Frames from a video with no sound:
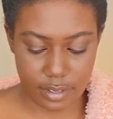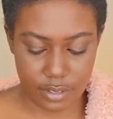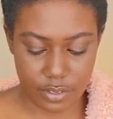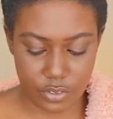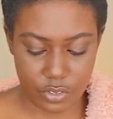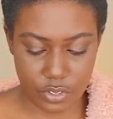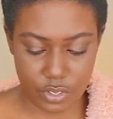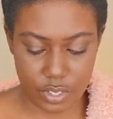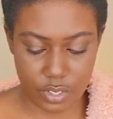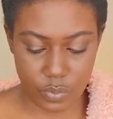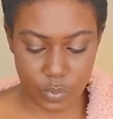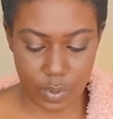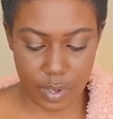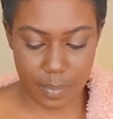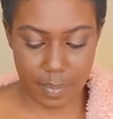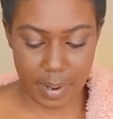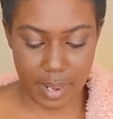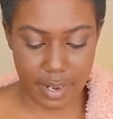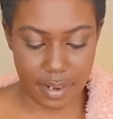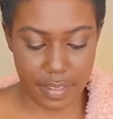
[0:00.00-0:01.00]
Just because
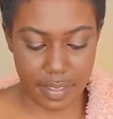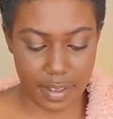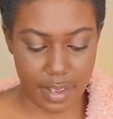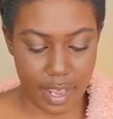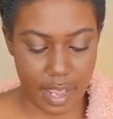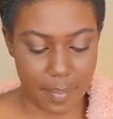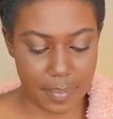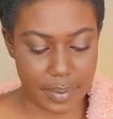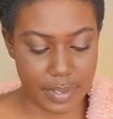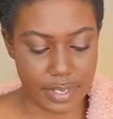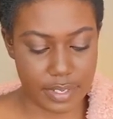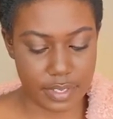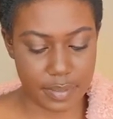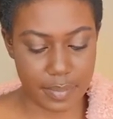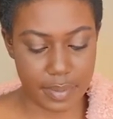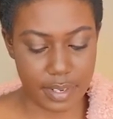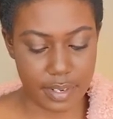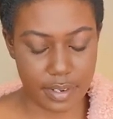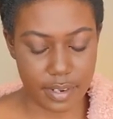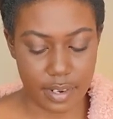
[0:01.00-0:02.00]
one bad thing happened doesn't
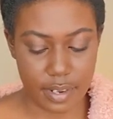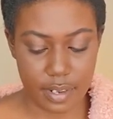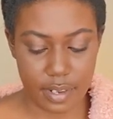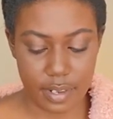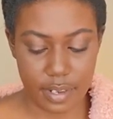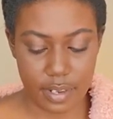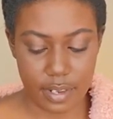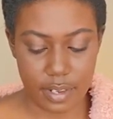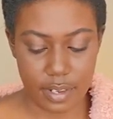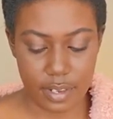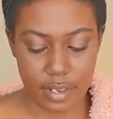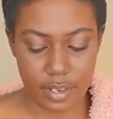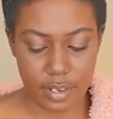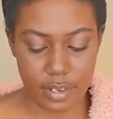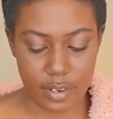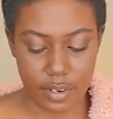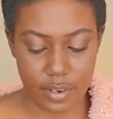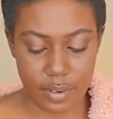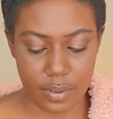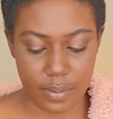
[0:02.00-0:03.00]
mean,
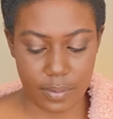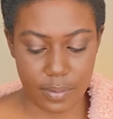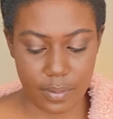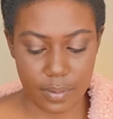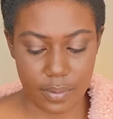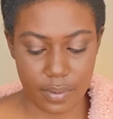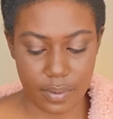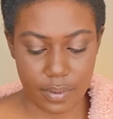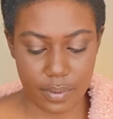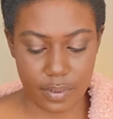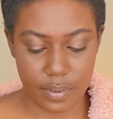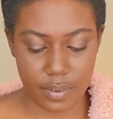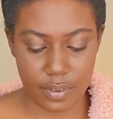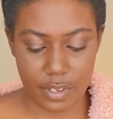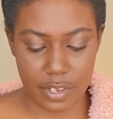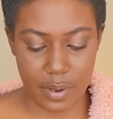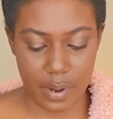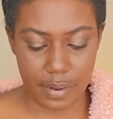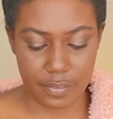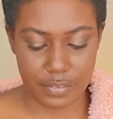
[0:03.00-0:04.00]
you know,
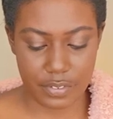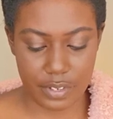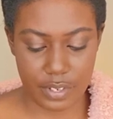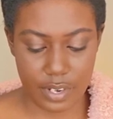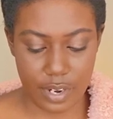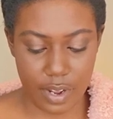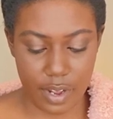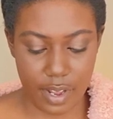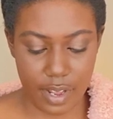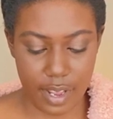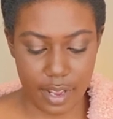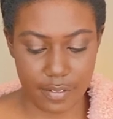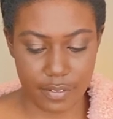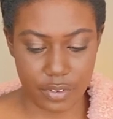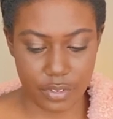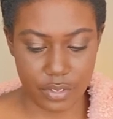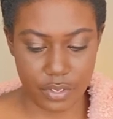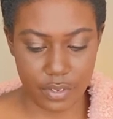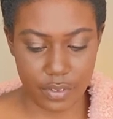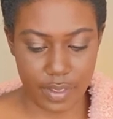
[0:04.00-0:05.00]
you have to not
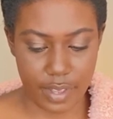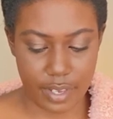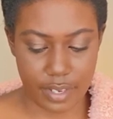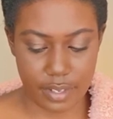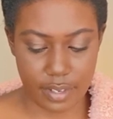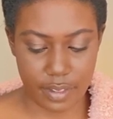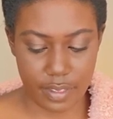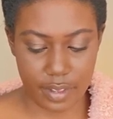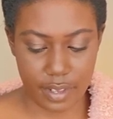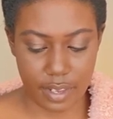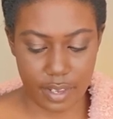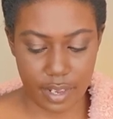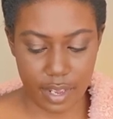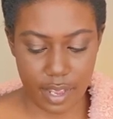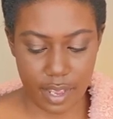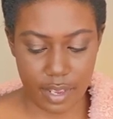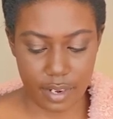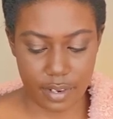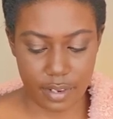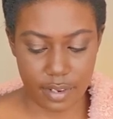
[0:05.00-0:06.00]
ever do that thing
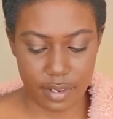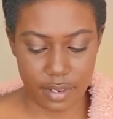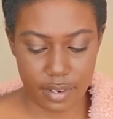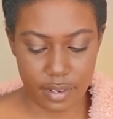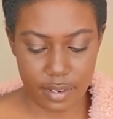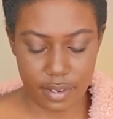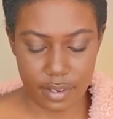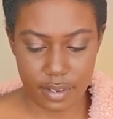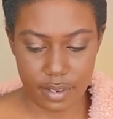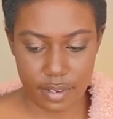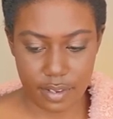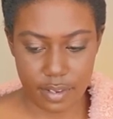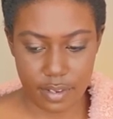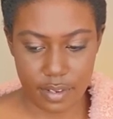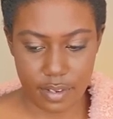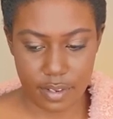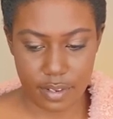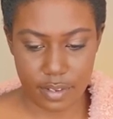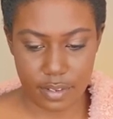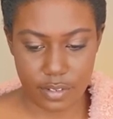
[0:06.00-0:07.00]
again.
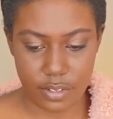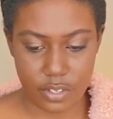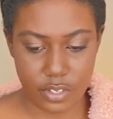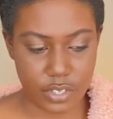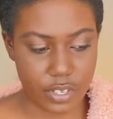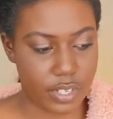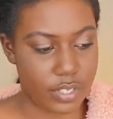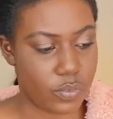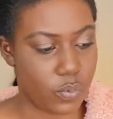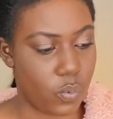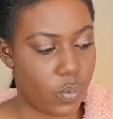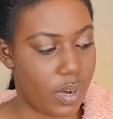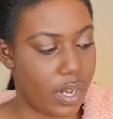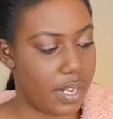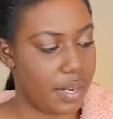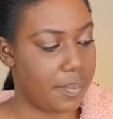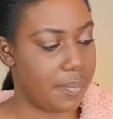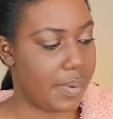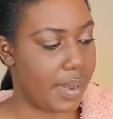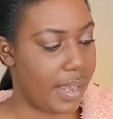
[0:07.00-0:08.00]
Just because
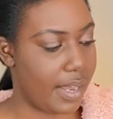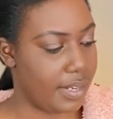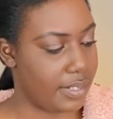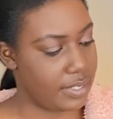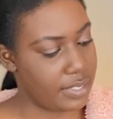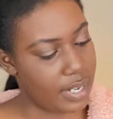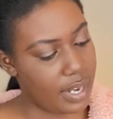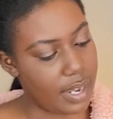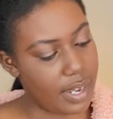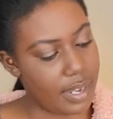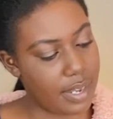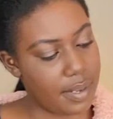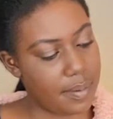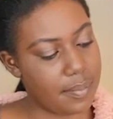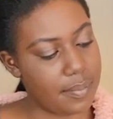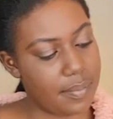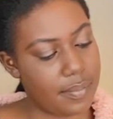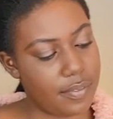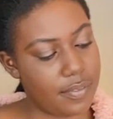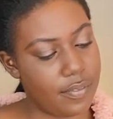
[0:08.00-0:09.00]
one bad
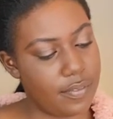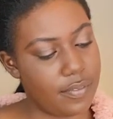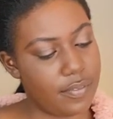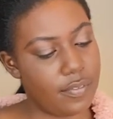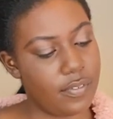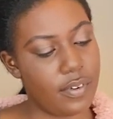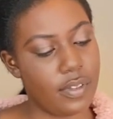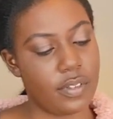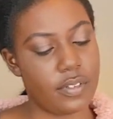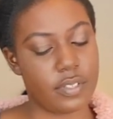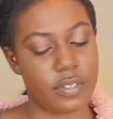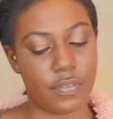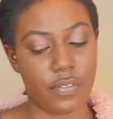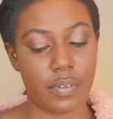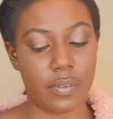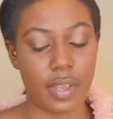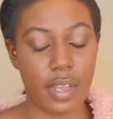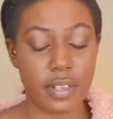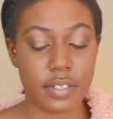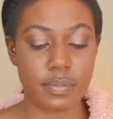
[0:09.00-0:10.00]
time. For others of
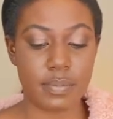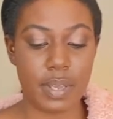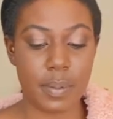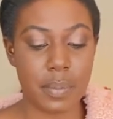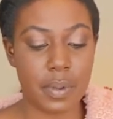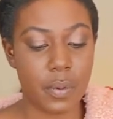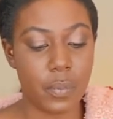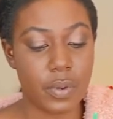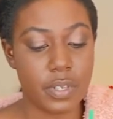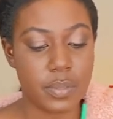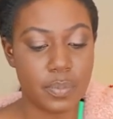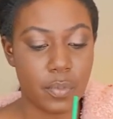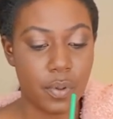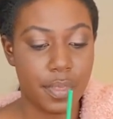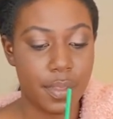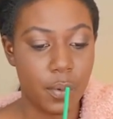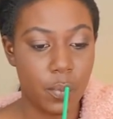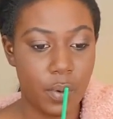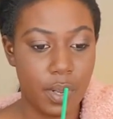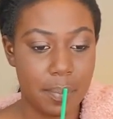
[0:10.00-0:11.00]
you, yes, maybe it was more
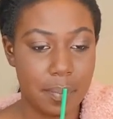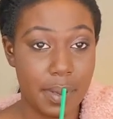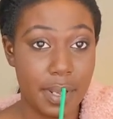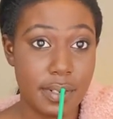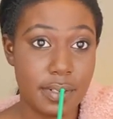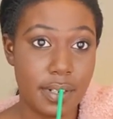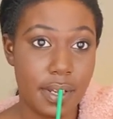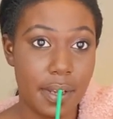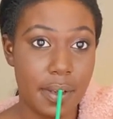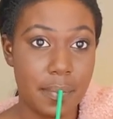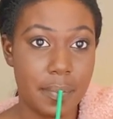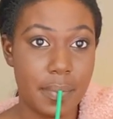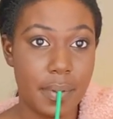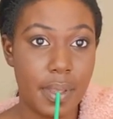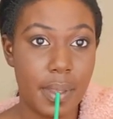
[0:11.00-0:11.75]
than one bad time.